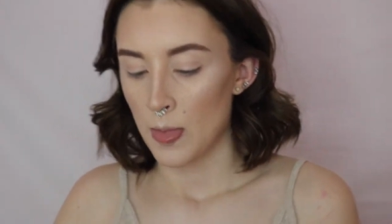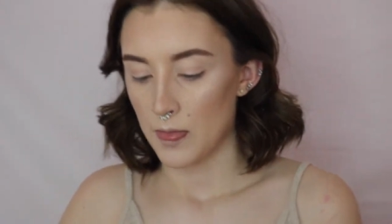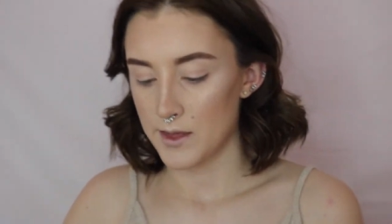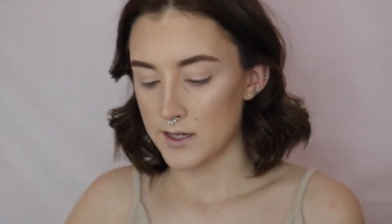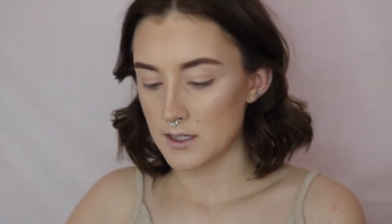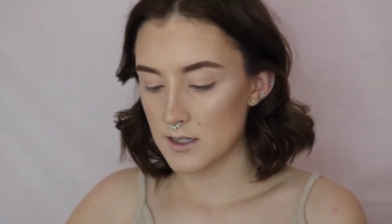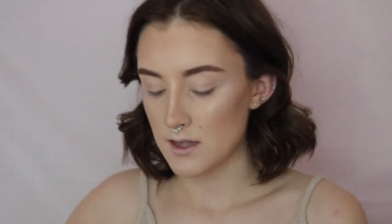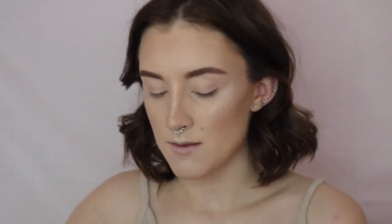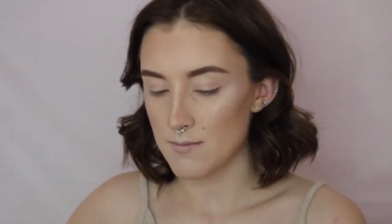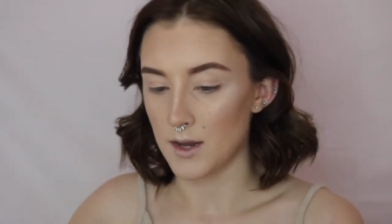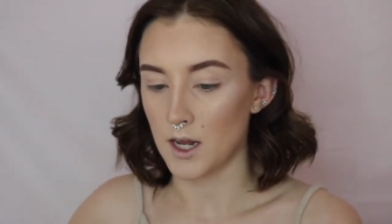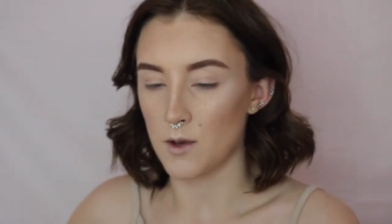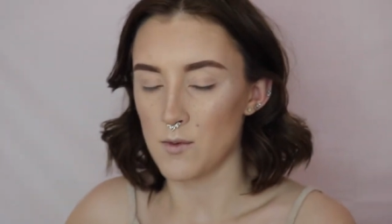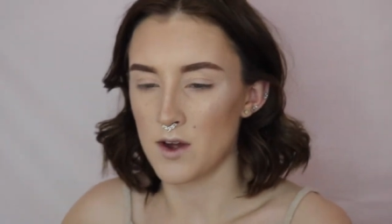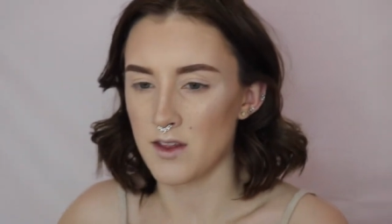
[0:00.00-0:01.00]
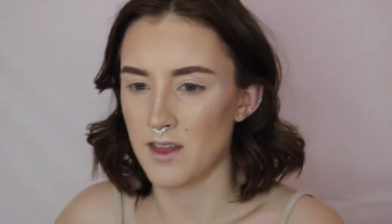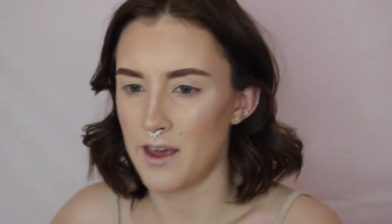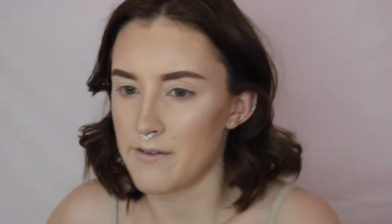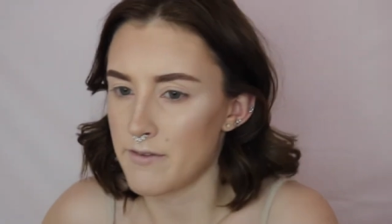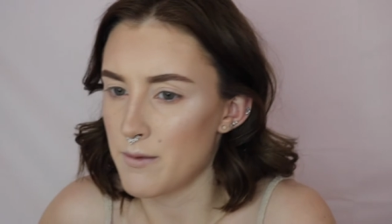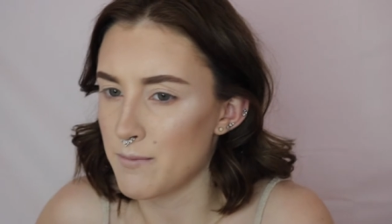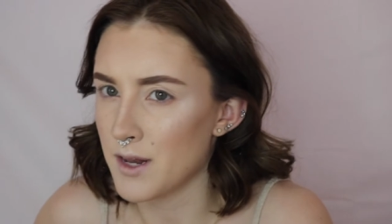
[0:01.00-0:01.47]
this is the mini one. They
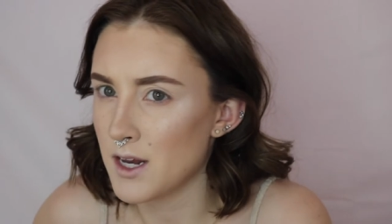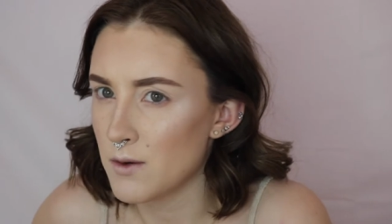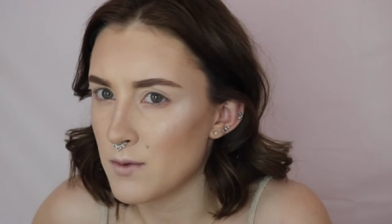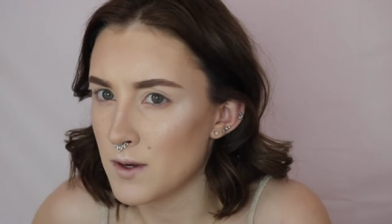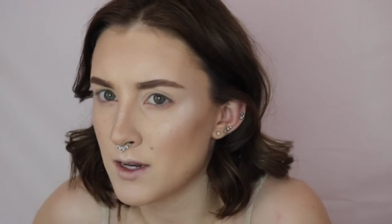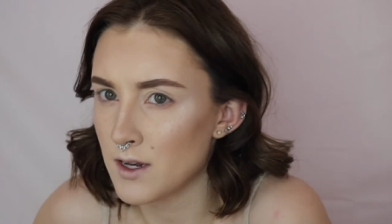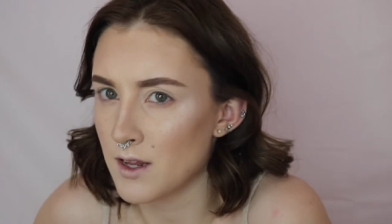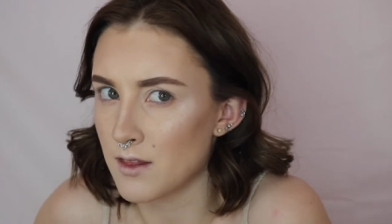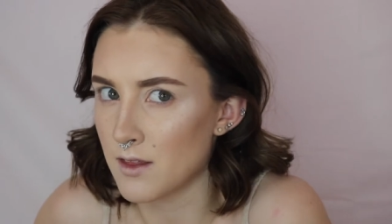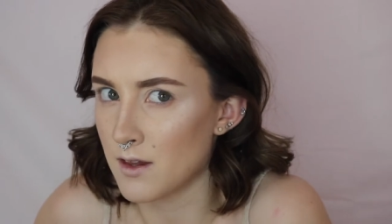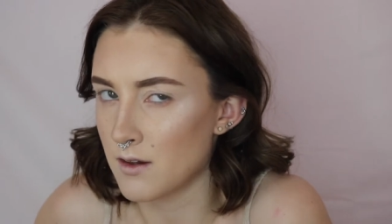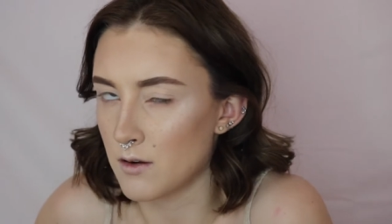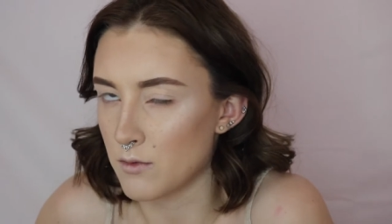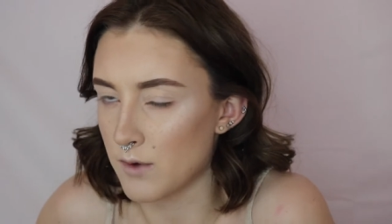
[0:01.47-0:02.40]
have a mini one and then